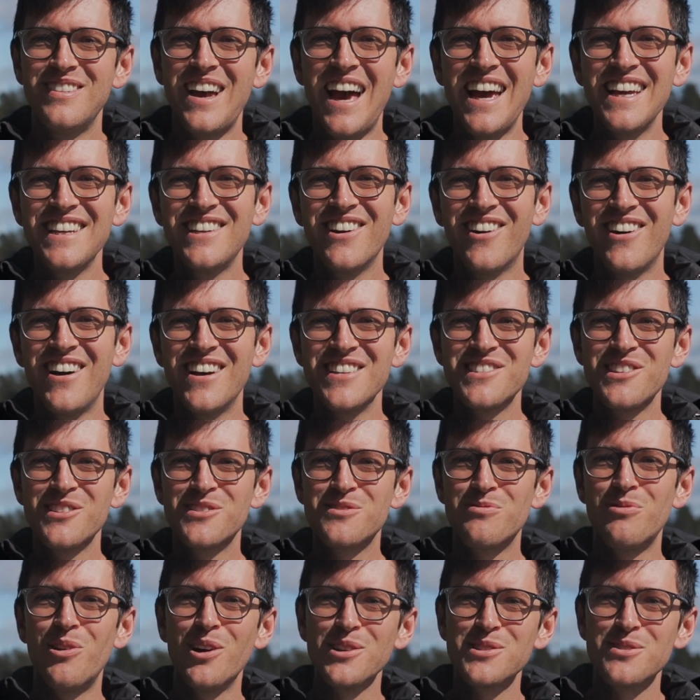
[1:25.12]
Hey guys,
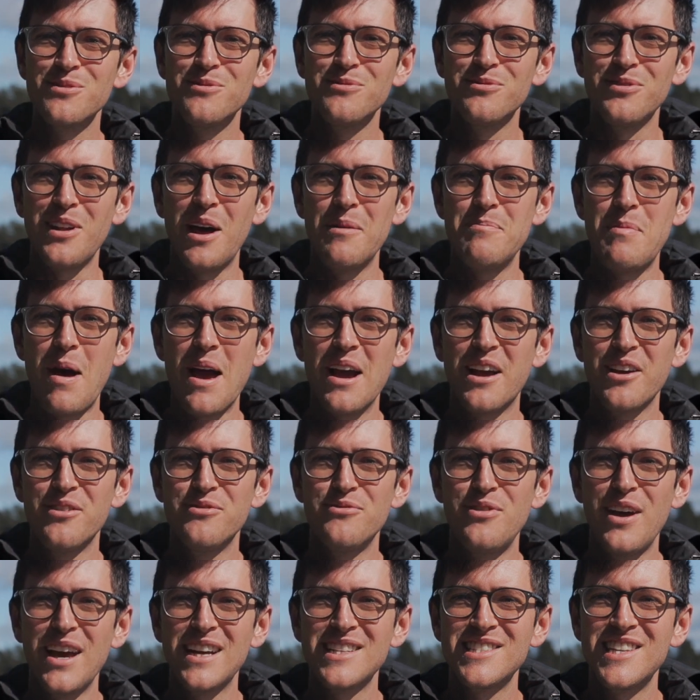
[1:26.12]
it's Ross from Flat Pack
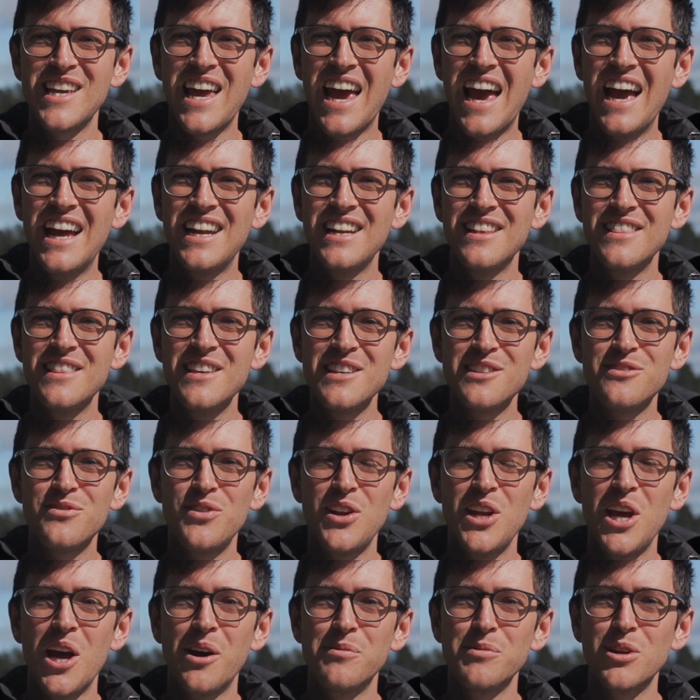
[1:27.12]
FX here, and in this
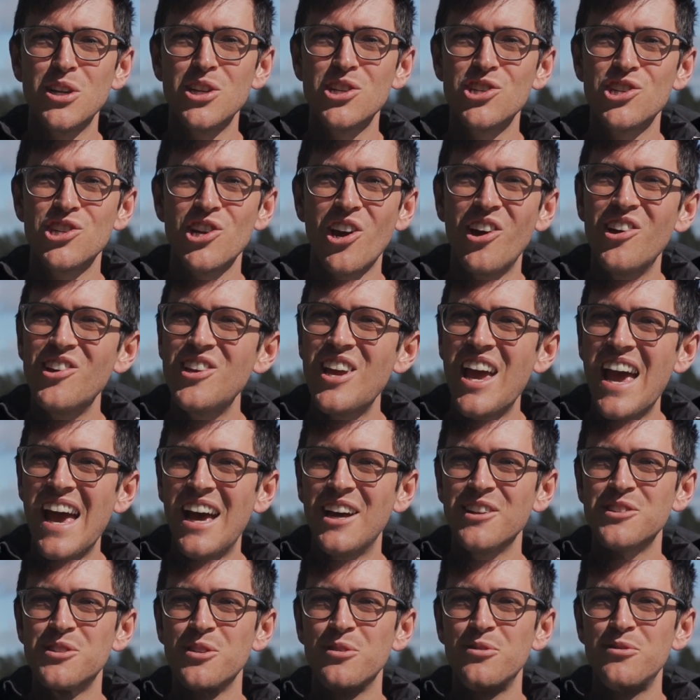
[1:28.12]
video I'm going to show you
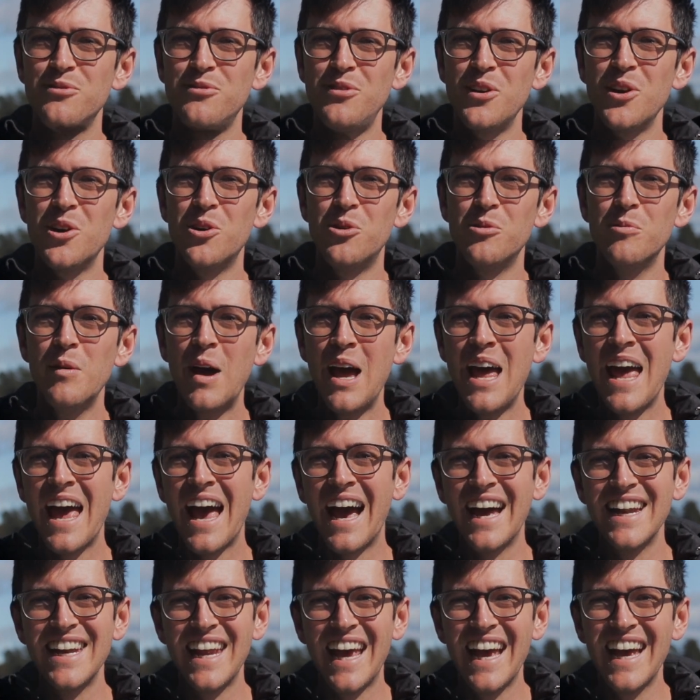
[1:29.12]
how to film
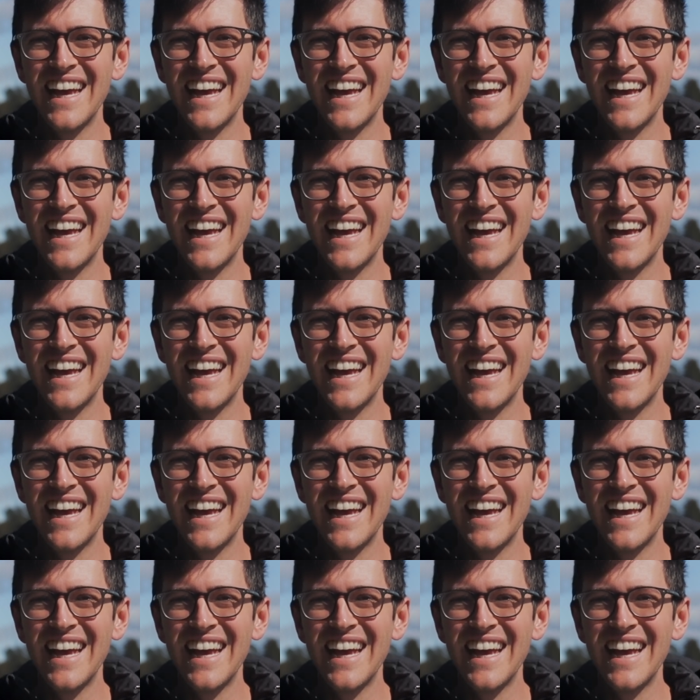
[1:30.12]
and